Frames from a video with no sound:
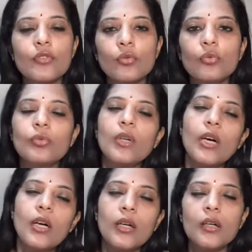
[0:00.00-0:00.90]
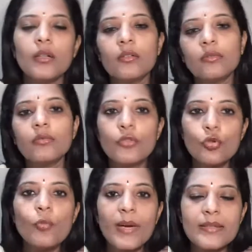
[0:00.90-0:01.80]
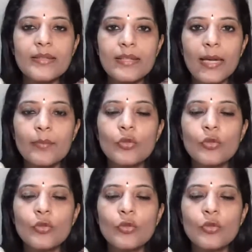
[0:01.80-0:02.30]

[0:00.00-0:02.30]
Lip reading: to 2 months time.